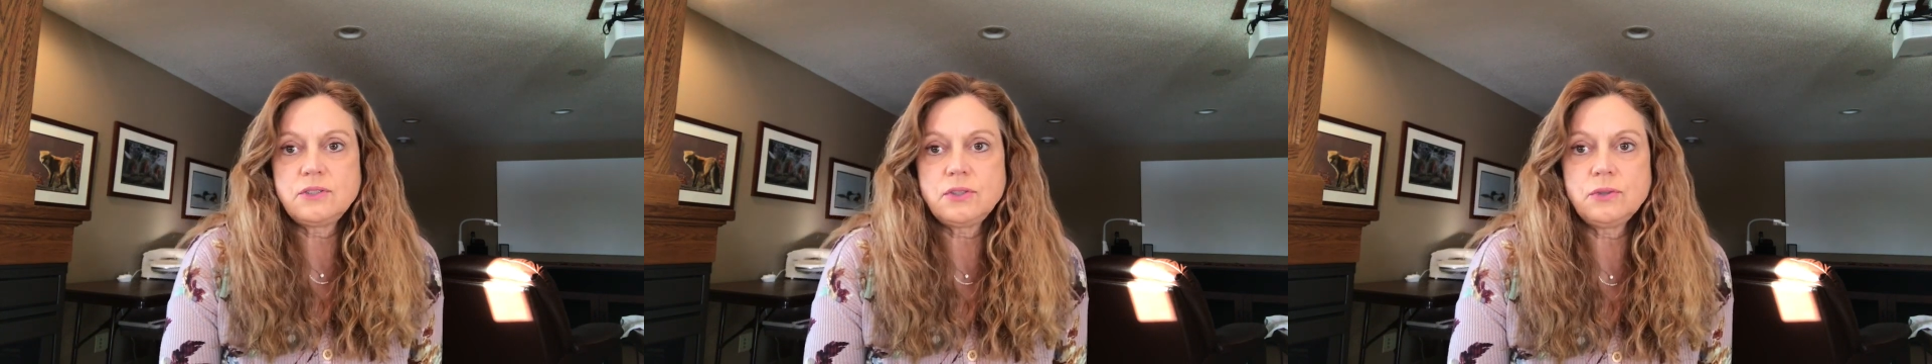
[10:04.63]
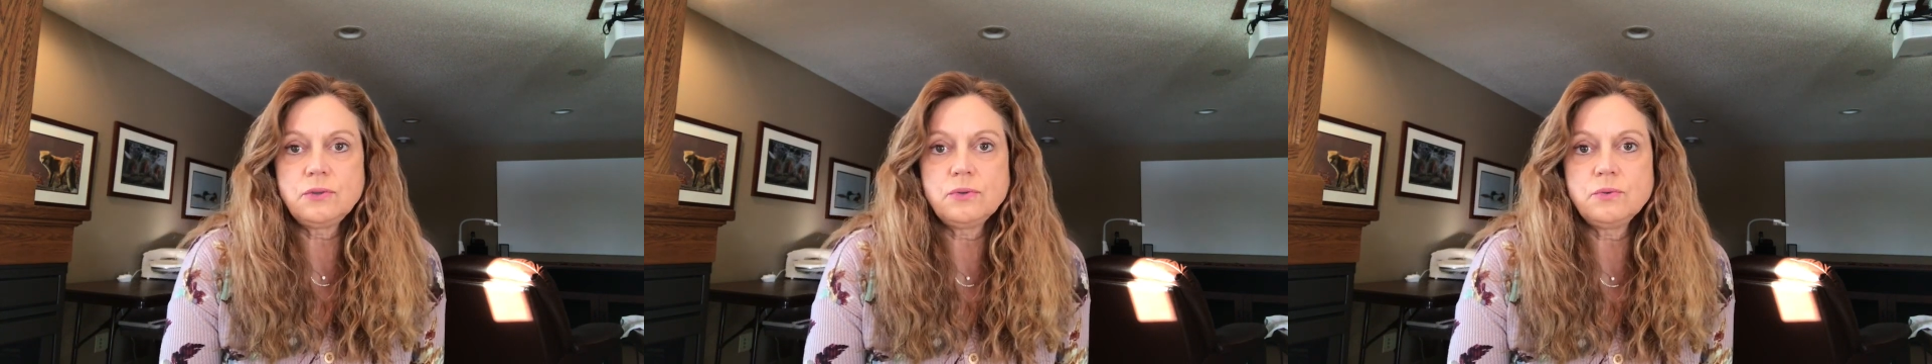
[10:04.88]

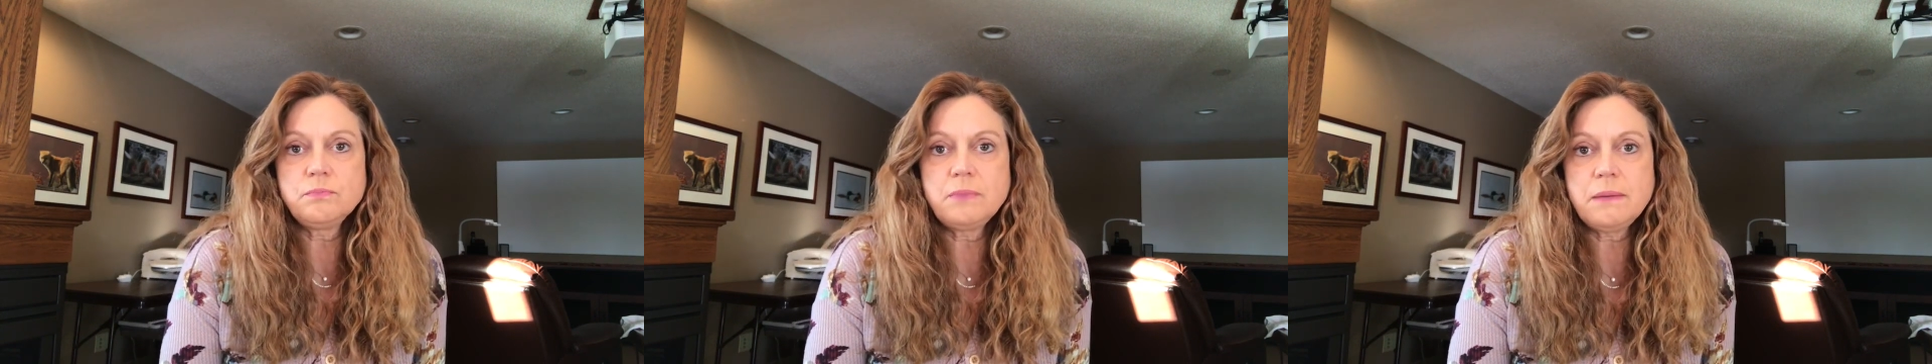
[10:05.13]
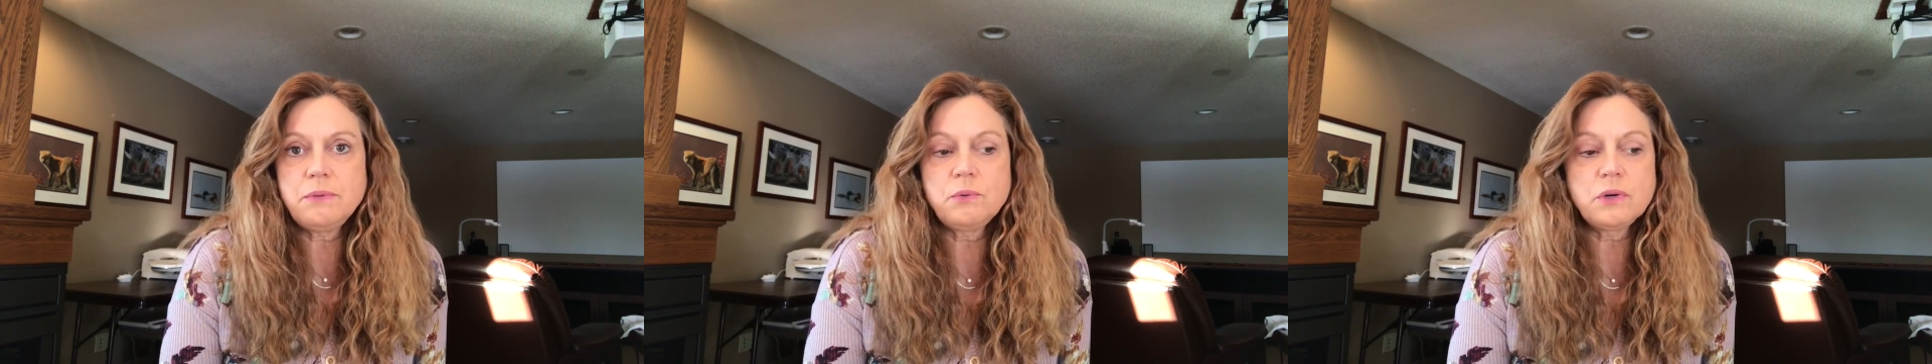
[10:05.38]
to
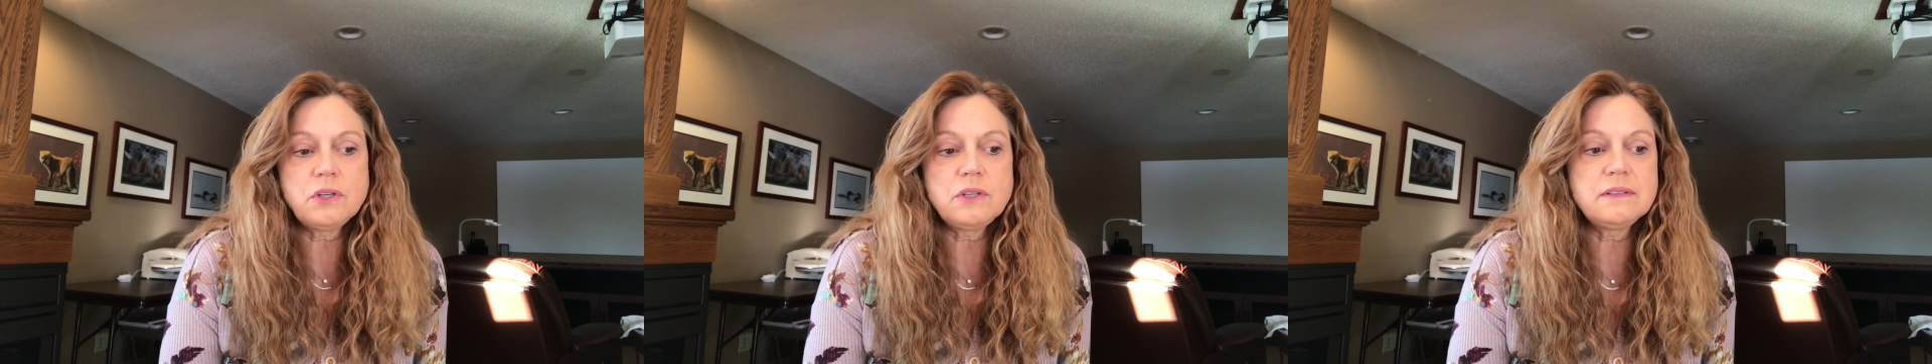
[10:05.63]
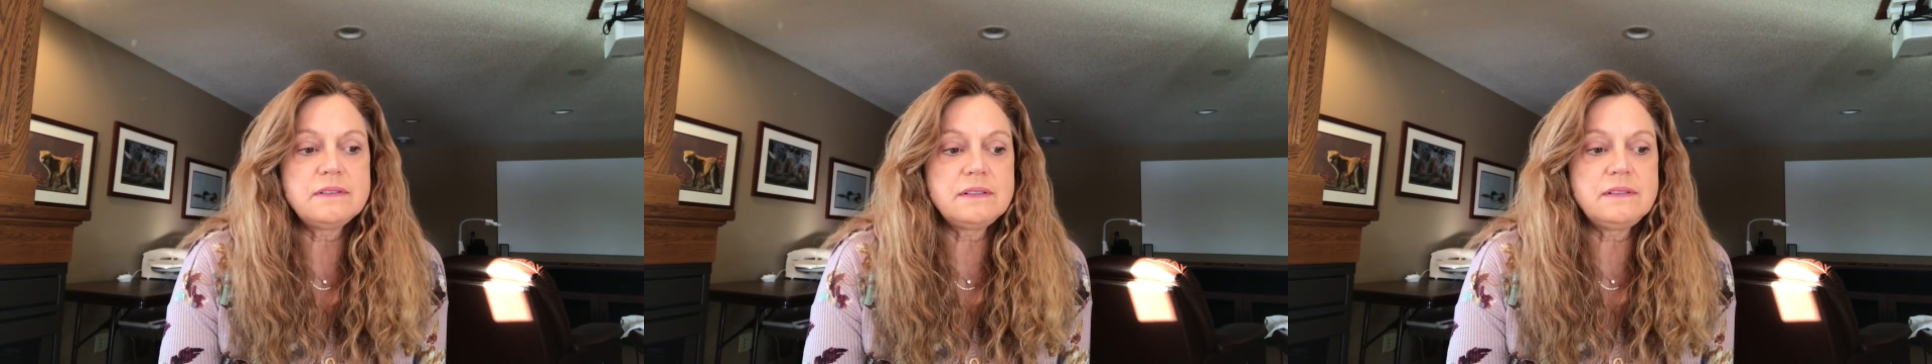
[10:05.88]
maybe where you
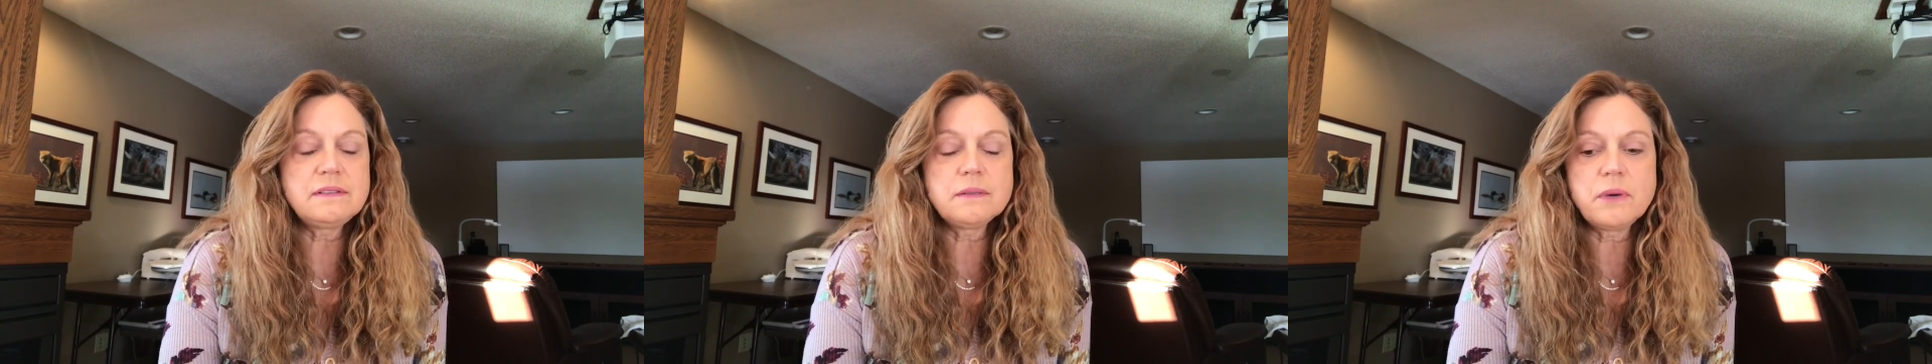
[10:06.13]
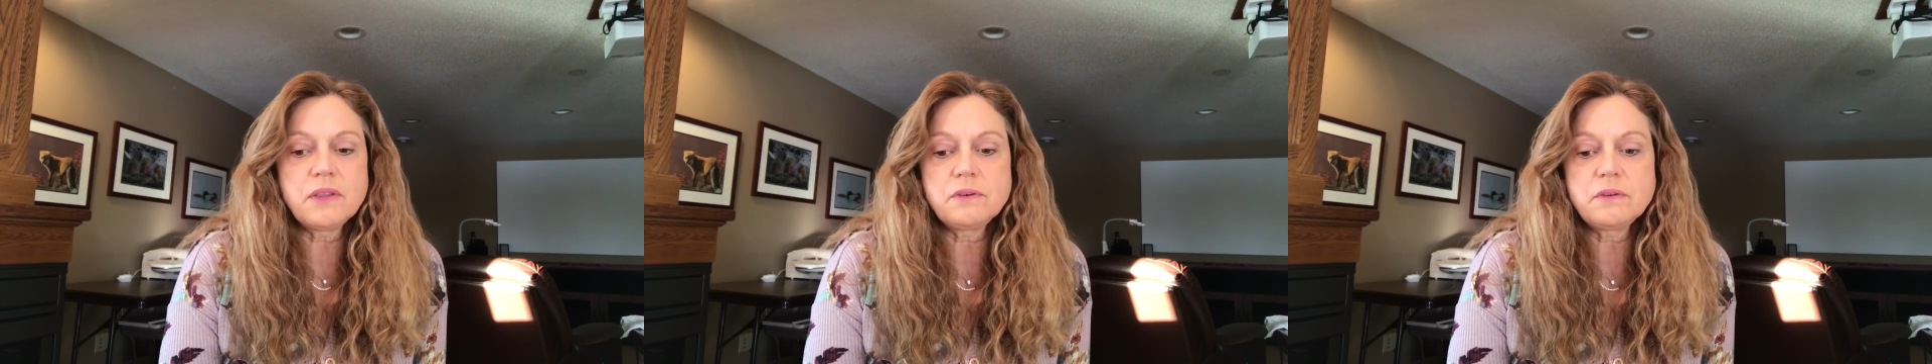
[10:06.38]
can see
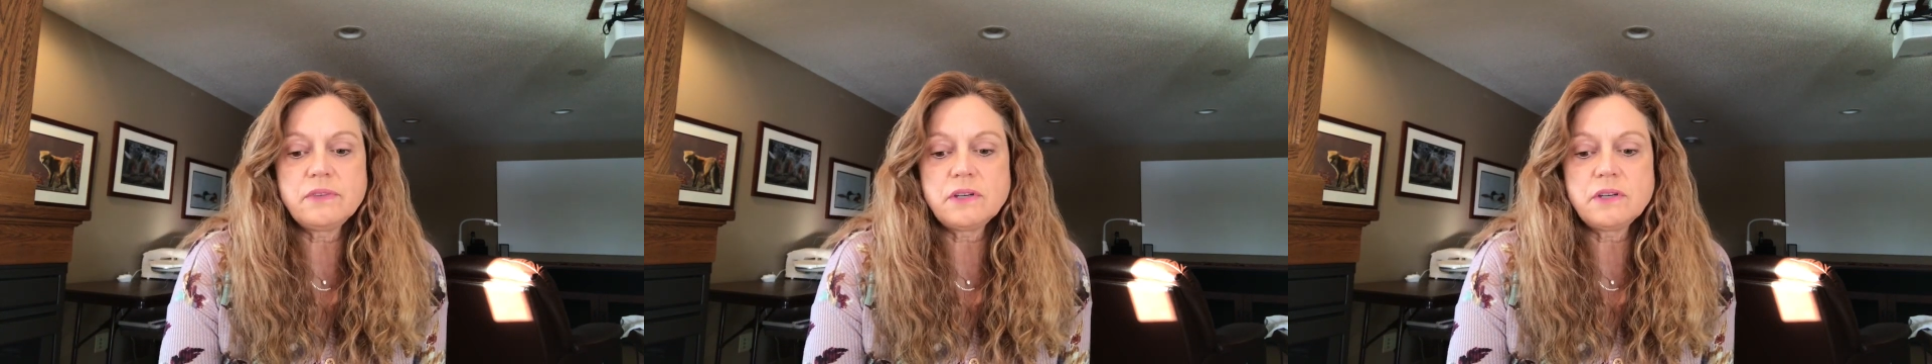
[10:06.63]
some other of